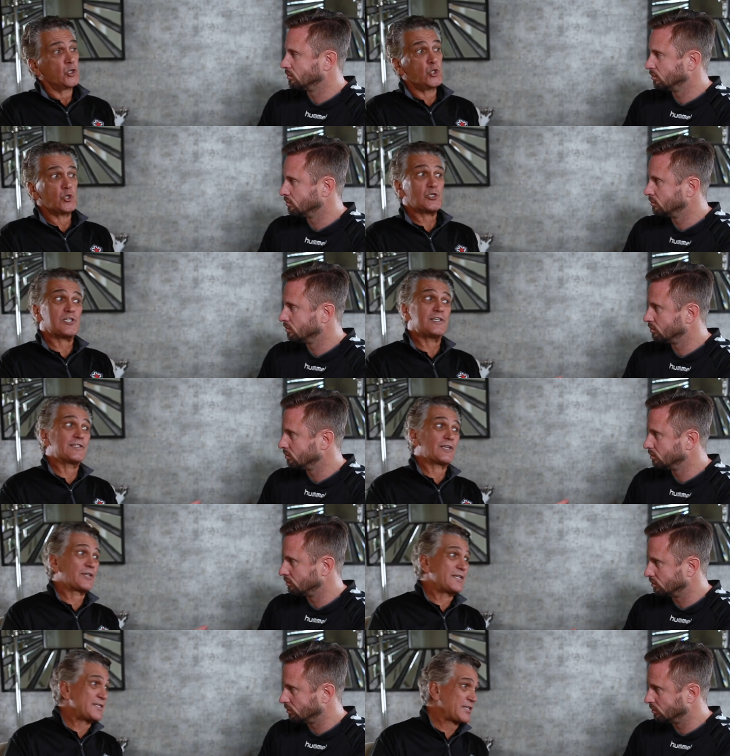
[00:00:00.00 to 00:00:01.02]
Speaker 1: usually the
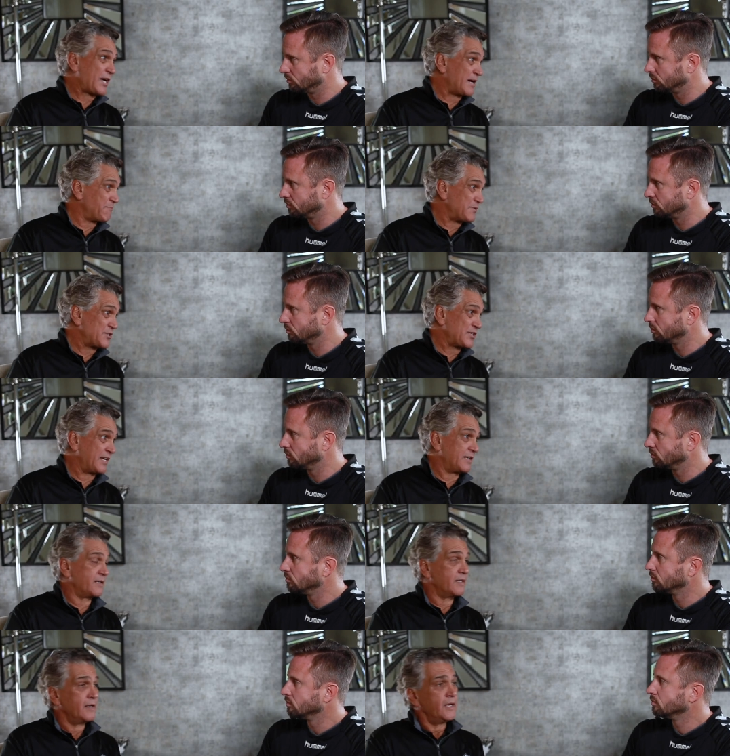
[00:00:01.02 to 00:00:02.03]
least
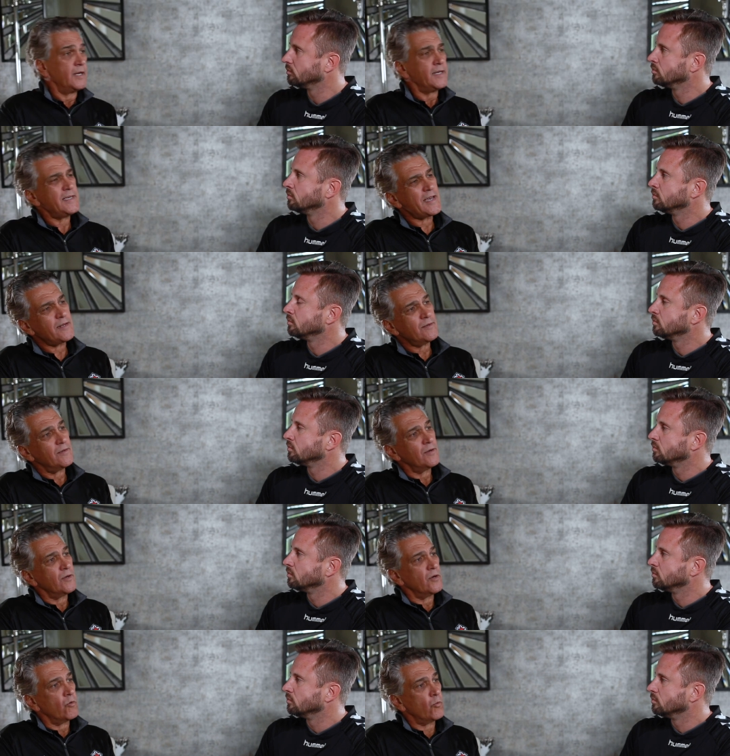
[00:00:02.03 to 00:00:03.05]
compensated. Yet,
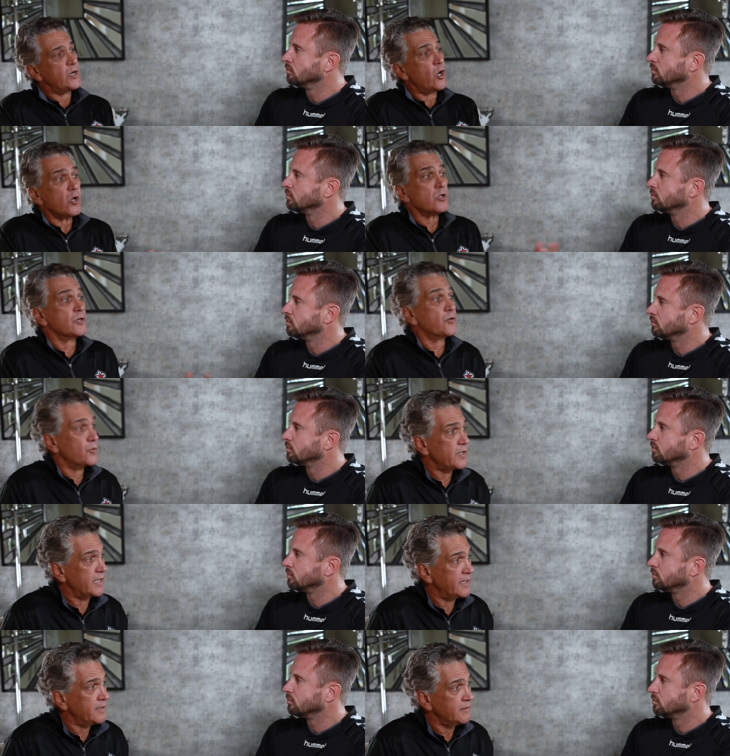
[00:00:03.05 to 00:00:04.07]
we all
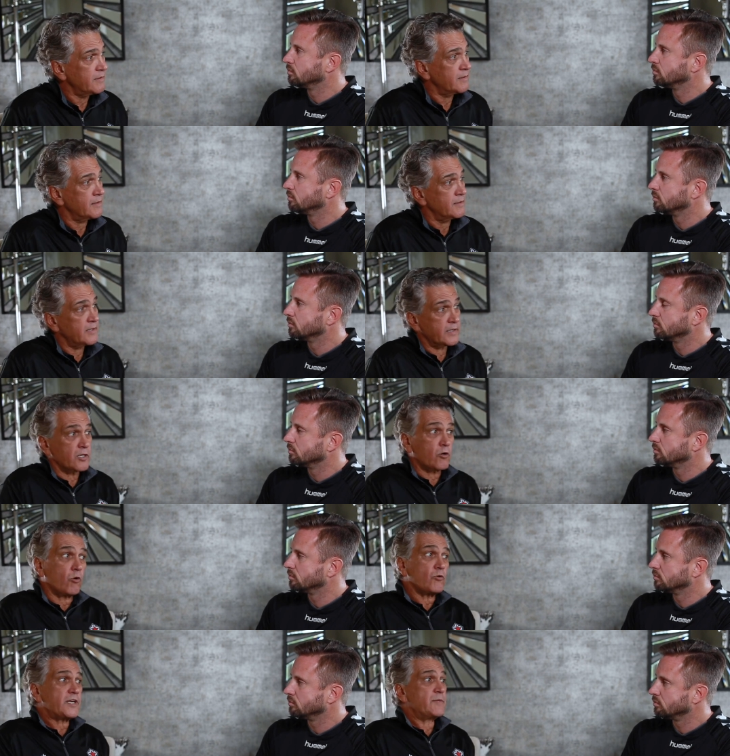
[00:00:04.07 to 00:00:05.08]
agree that the
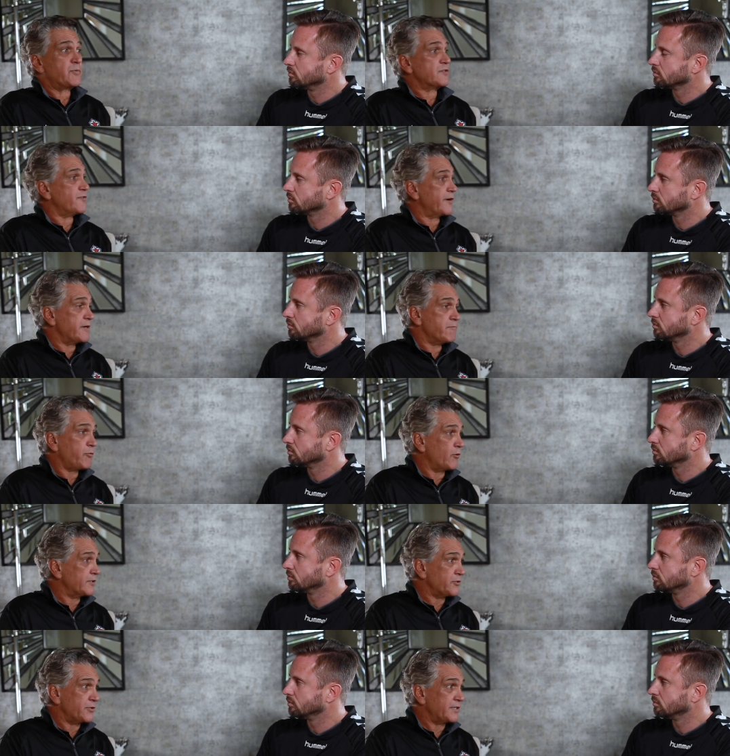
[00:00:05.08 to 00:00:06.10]
goalkeeper is very
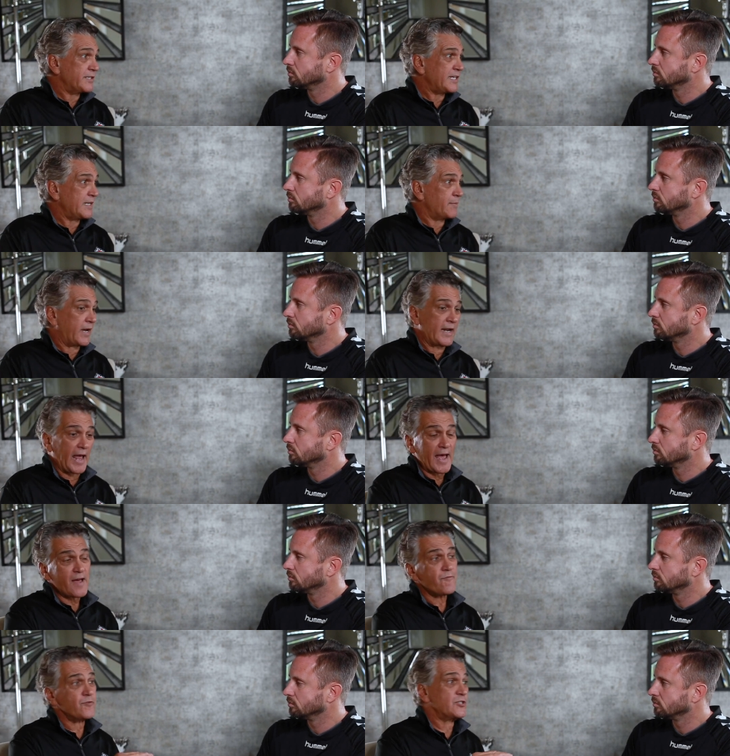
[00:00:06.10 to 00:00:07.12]
important to the team. An
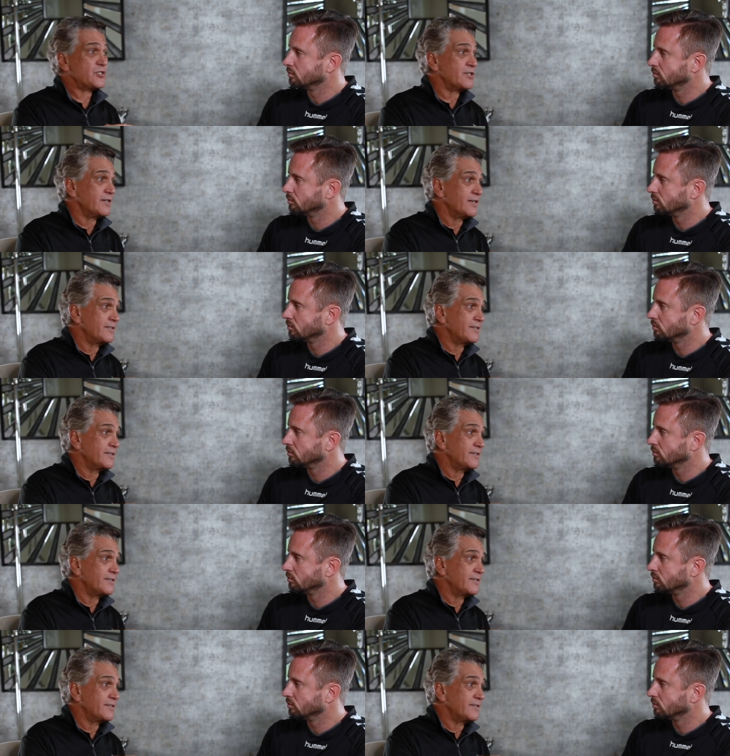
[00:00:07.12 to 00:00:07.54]
average